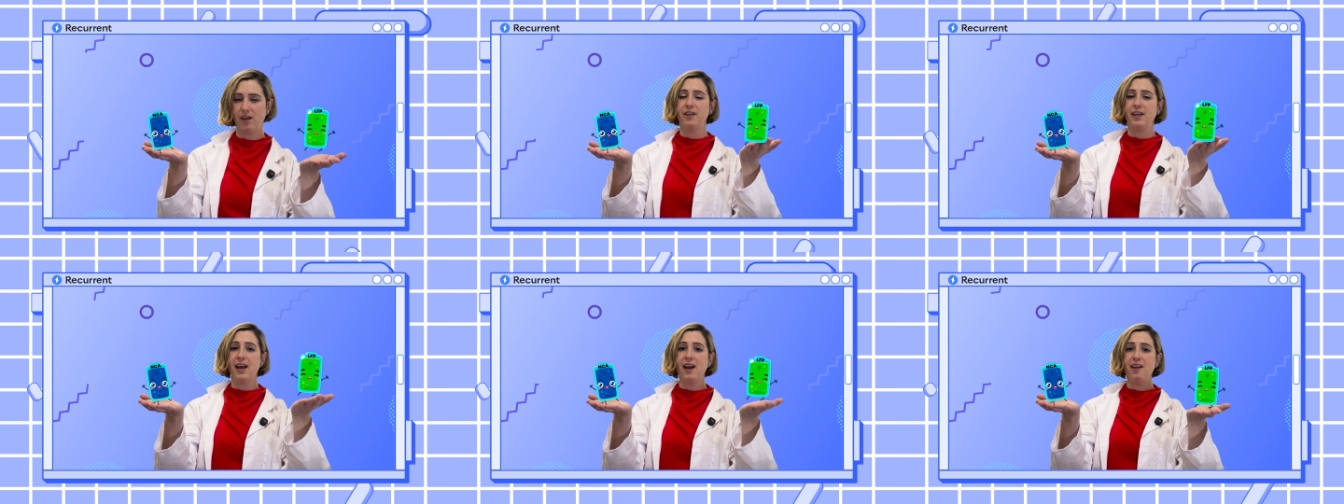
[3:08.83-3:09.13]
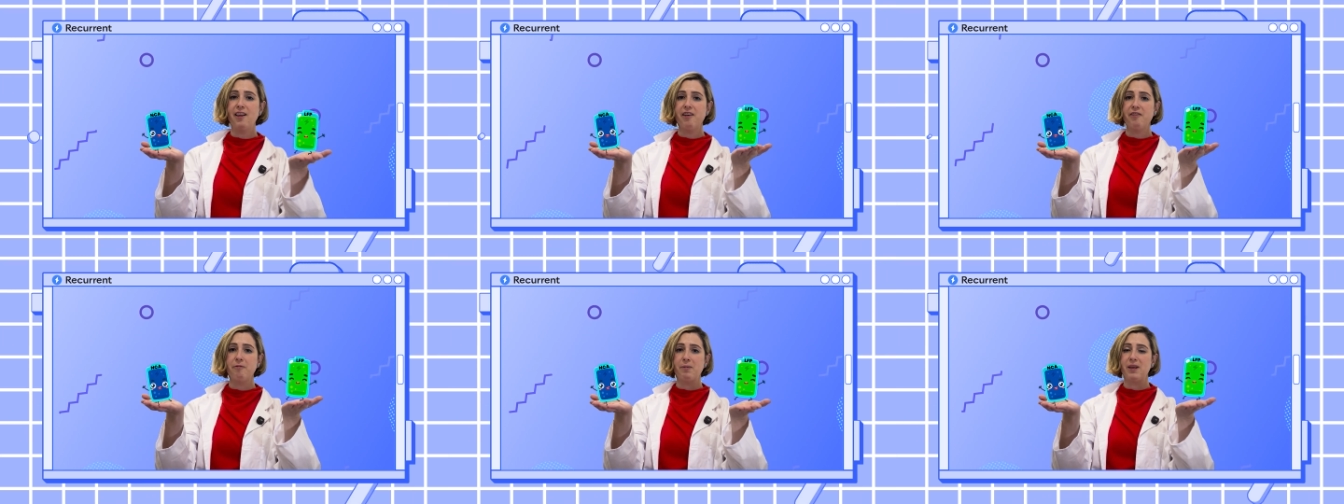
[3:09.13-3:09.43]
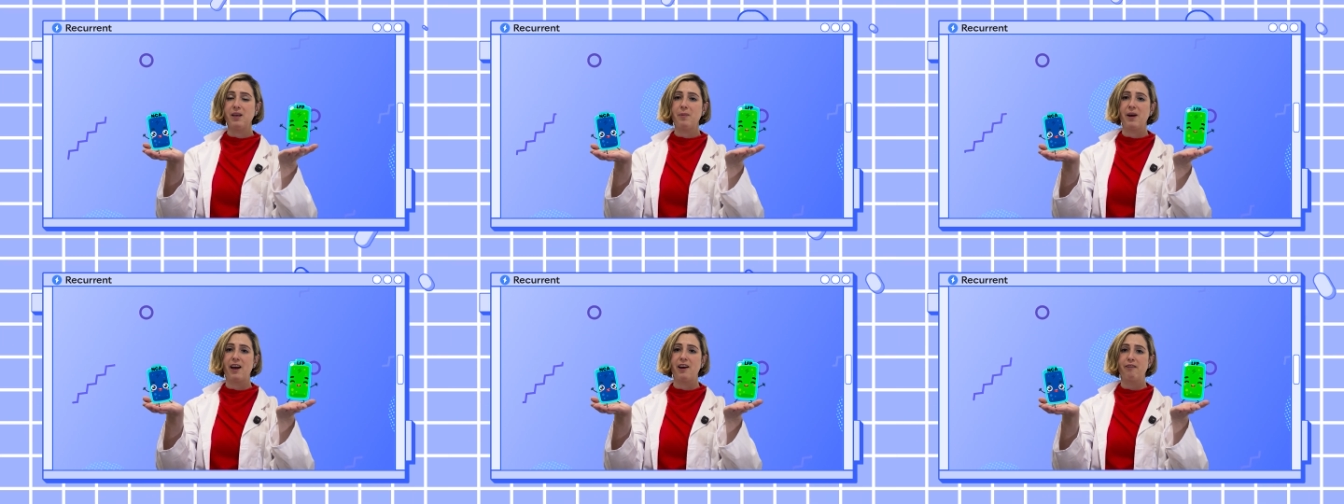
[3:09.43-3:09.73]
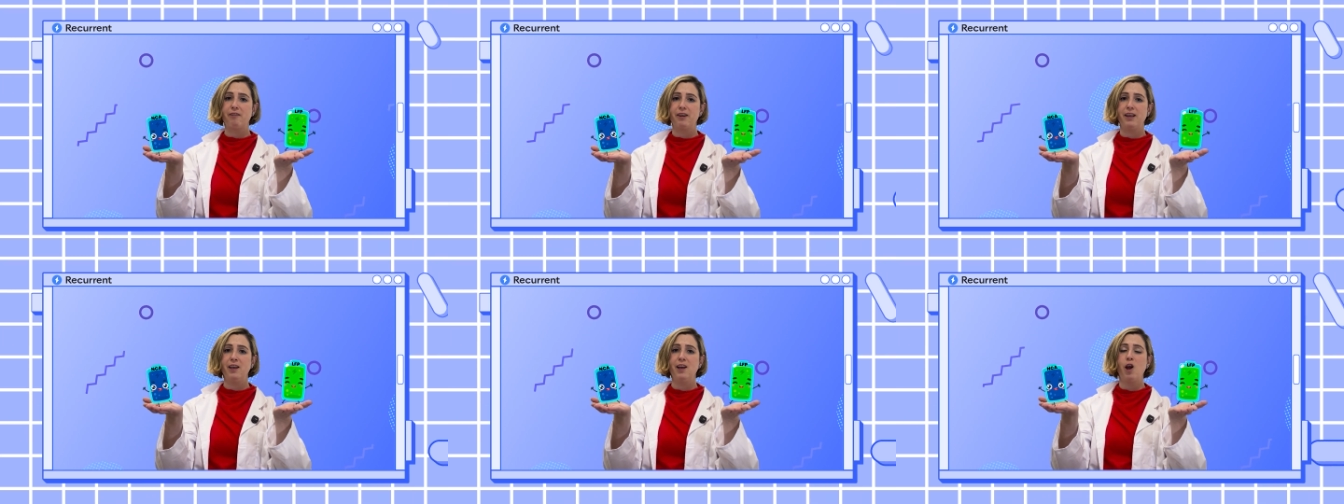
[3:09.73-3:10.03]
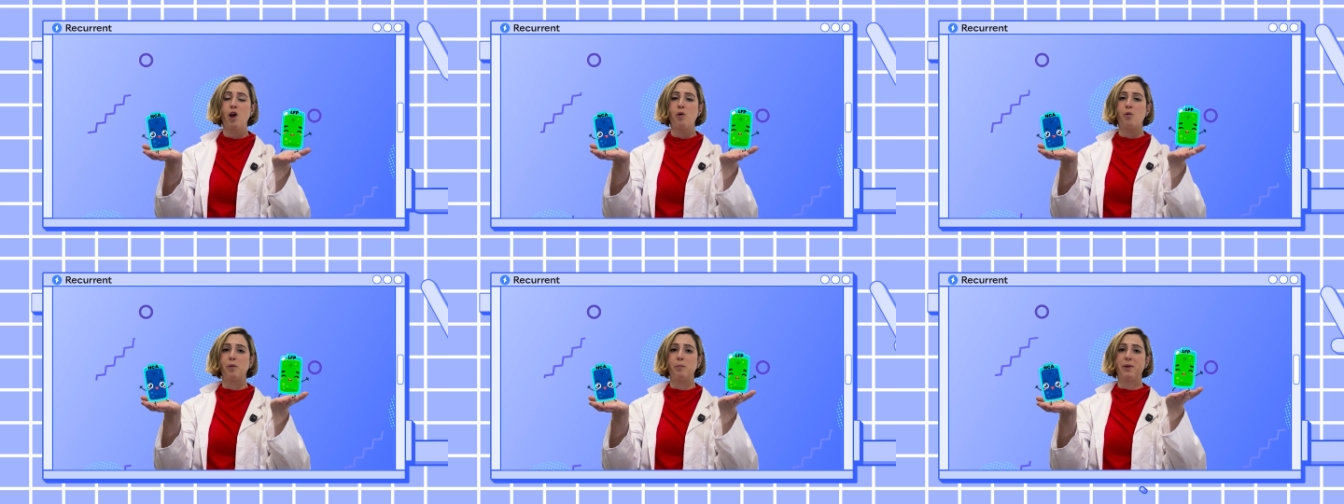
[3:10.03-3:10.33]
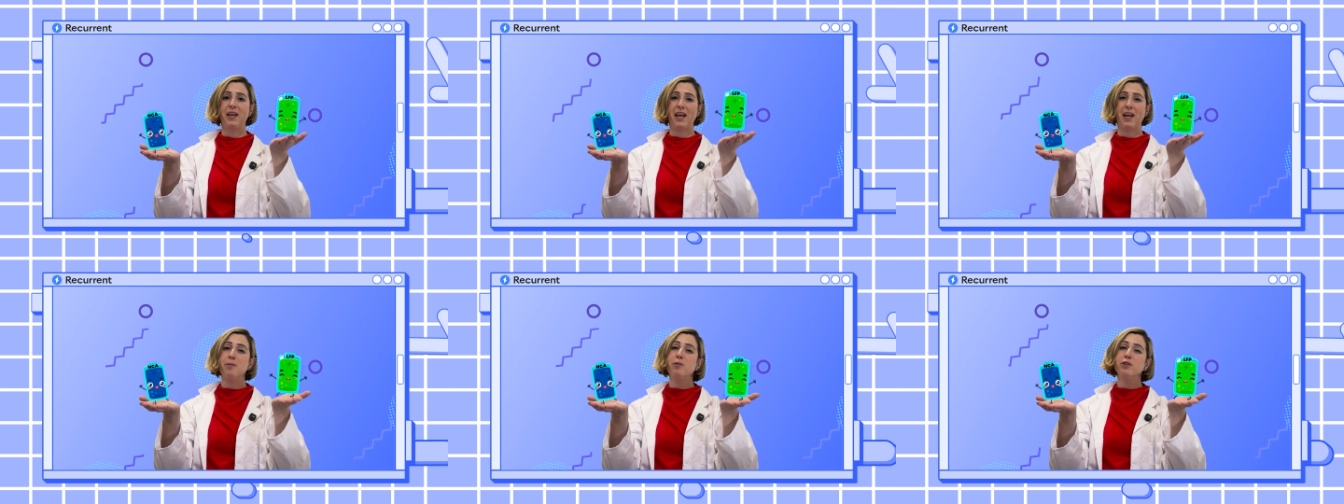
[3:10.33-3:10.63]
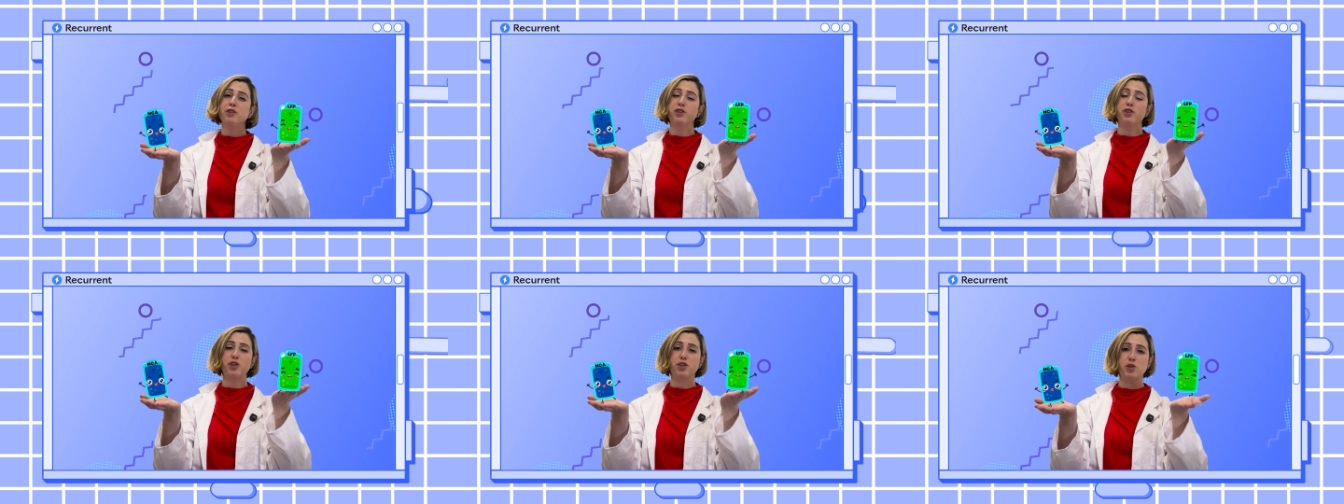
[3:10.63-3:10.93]
the LFP battery will be able
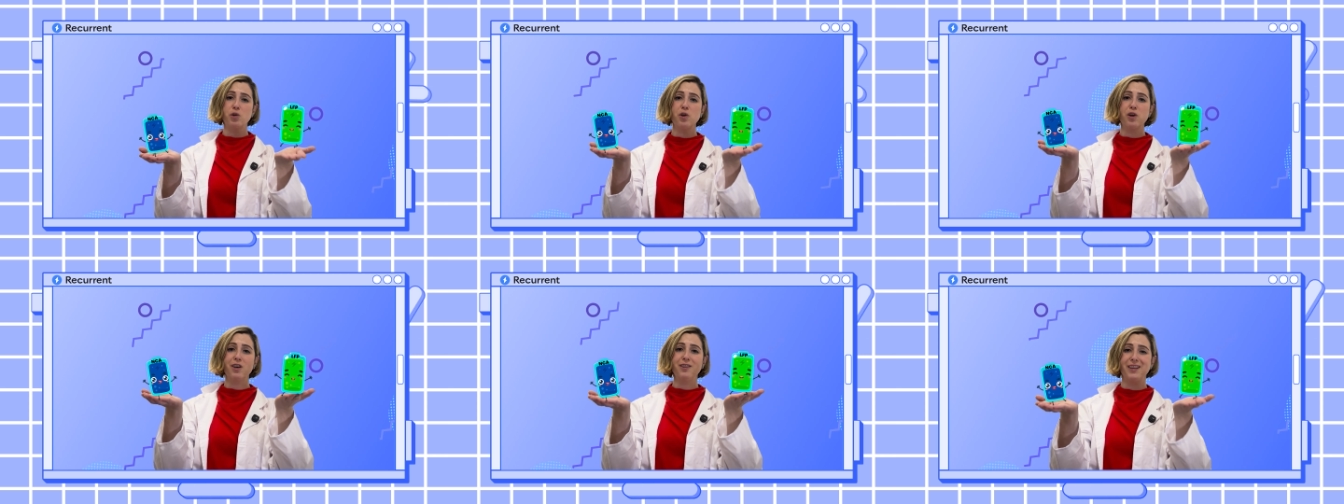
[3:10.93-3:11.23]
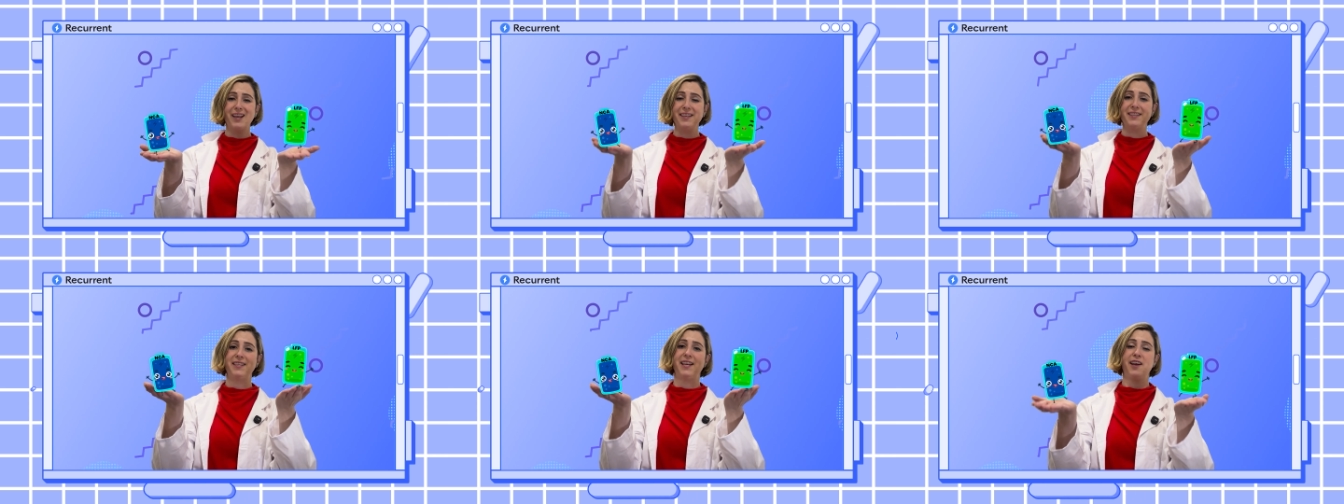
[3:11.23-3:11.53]
to store less